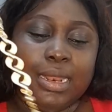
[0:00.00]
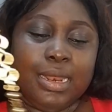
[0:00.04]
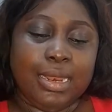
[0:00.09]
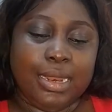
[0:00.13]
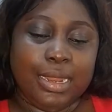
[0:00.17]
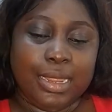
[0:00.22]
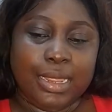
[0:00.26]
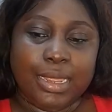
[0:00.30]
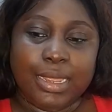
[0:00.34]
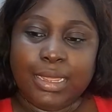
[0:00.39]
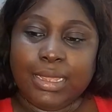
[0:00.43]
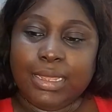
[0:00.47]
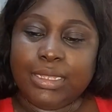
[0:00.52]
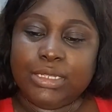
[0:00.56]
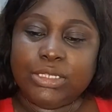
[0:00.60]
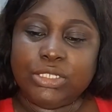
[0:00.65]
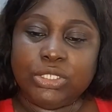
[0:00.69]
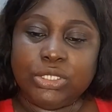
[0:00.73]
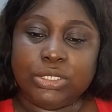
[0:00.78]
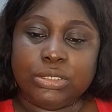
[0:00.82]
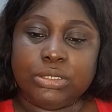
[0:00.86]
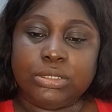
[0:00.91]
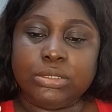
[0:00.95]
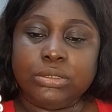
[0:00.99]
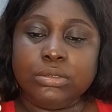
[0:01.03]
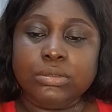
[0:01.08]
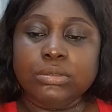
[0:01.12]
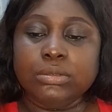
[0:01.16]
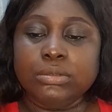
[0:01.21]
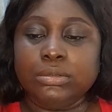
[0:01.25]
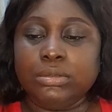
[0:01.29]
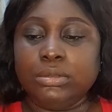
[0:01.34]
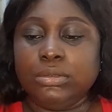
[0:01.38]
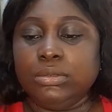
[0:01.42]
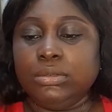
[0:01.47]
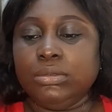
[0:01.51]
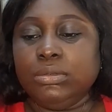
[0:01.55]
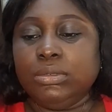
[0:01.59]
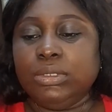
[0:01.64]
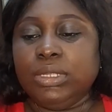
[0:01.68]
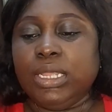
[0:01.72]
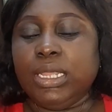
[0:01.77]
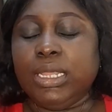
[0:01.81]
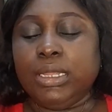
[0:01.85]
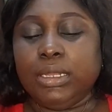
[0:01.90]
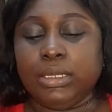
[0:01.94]
Like, she so know
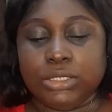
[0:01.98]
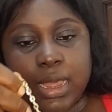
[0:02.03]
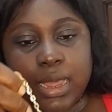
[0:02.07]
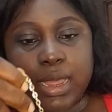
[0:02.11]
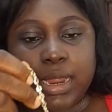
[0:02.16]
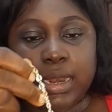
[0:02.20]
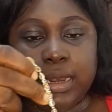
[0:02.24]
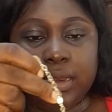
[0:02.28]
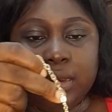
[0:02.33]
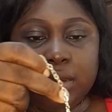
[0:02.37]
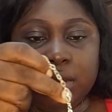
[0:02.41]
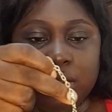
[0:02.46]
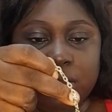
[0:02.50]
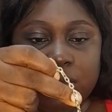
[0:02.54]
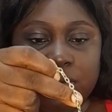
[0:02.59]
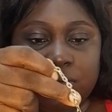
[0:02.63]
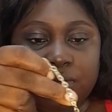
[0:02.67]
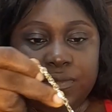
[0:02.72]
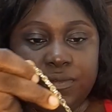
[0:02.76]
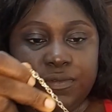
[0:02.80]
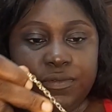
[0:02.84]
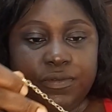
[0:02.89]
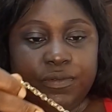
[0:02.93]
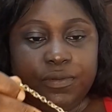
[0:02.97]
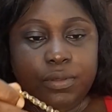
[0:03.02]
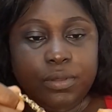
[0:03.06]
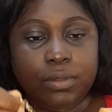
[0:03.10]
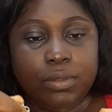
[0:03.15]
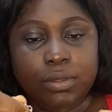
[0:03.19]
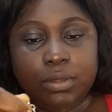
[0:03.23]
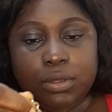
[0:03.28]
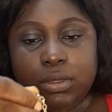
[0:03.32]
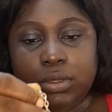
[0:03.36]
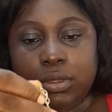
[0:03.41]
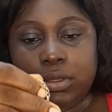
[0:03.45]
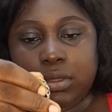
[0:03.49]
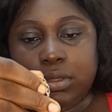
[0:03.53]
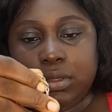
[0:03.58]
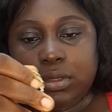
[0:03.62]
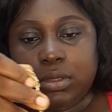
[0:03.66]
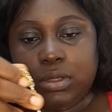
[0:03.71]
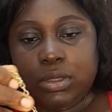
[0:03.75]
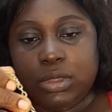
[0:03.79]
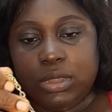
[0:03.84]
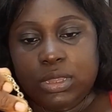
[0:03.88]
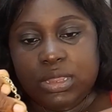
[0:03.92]
that I love
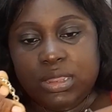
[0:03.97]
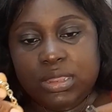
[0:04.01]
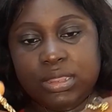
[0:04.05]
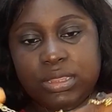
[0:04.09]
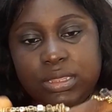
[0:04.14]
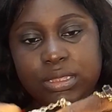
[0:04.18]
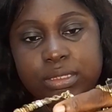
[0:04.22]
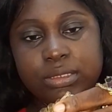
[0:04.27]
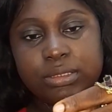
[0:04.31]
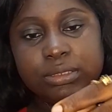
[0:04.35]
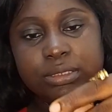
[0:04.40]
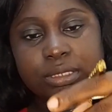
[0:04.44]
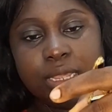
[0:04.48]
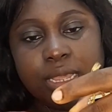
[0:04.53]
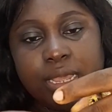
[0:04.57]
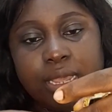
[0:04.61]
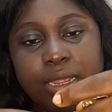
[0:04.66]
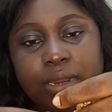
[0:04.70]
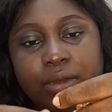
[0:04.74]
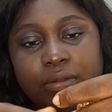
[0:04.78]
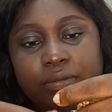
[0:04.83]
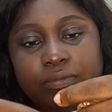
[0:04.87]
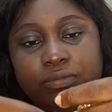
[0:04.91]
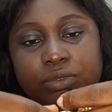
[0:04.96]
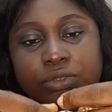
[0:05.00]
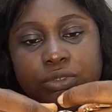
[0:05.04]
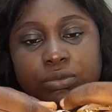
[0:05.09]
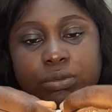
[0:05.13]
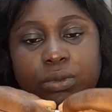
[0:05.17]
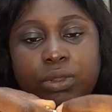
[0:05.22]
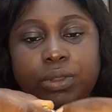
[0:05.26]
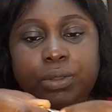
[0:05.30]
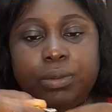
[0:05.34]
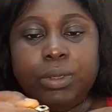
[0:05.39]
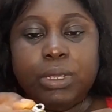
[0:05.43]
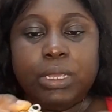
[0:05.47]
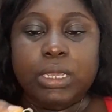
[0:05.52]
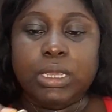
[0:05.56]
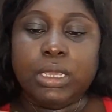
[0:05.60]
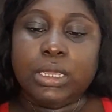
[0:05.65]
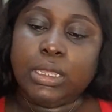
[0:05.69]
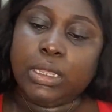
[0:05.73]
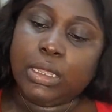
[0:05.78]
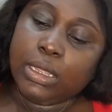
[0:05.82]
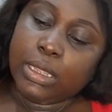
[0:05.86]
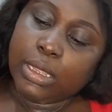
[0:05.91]
this kind of jewelry.